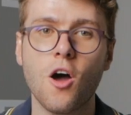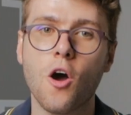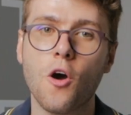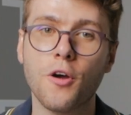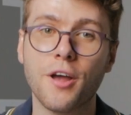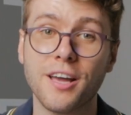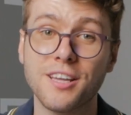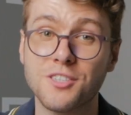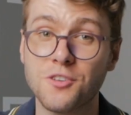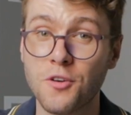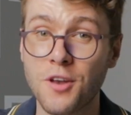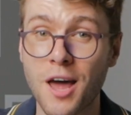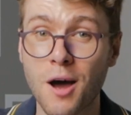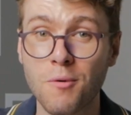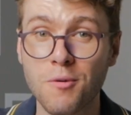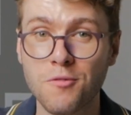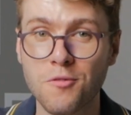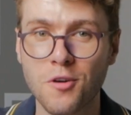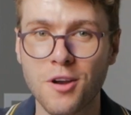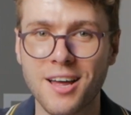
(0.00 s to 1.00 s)
Okay, so
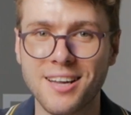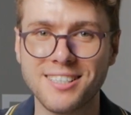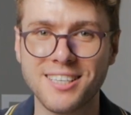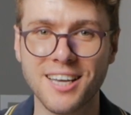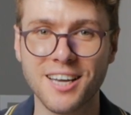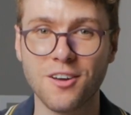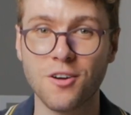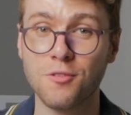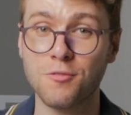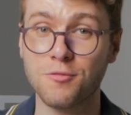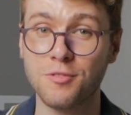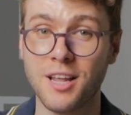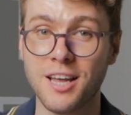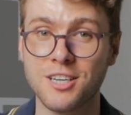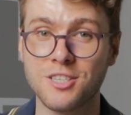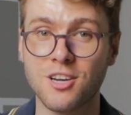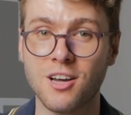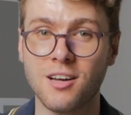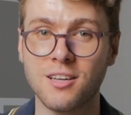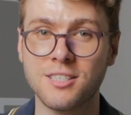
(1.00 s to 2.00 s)
now we've got our deck of
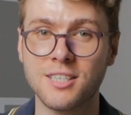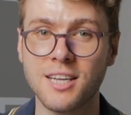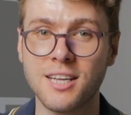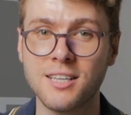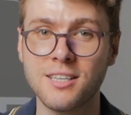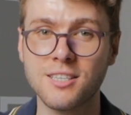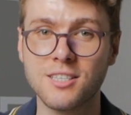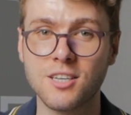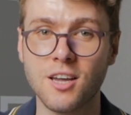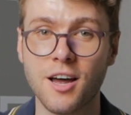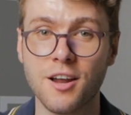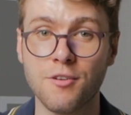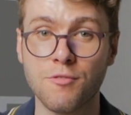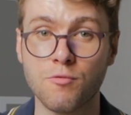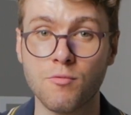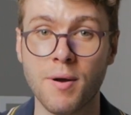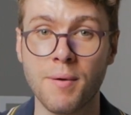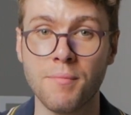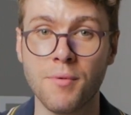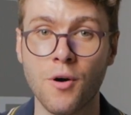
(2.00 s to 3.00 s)
flashcards inside of
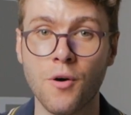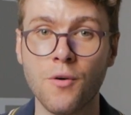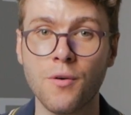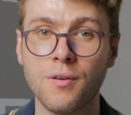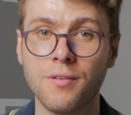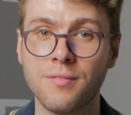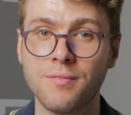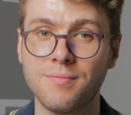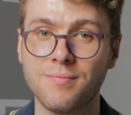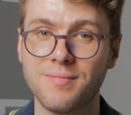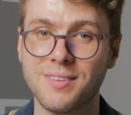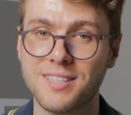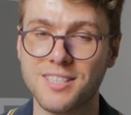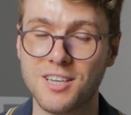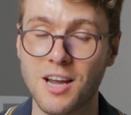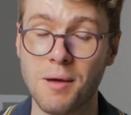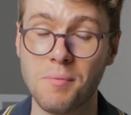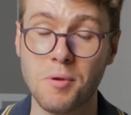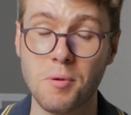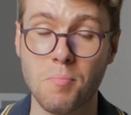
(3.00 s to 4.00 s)
RemNote. It's
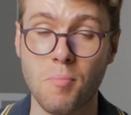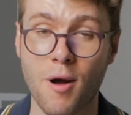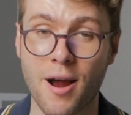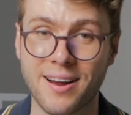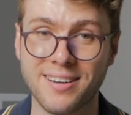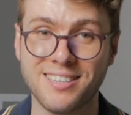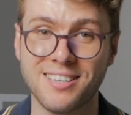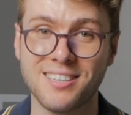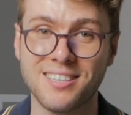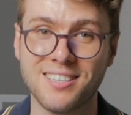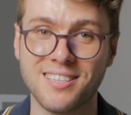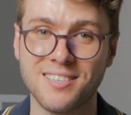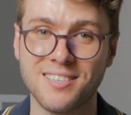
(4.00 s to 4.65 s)
time to practice.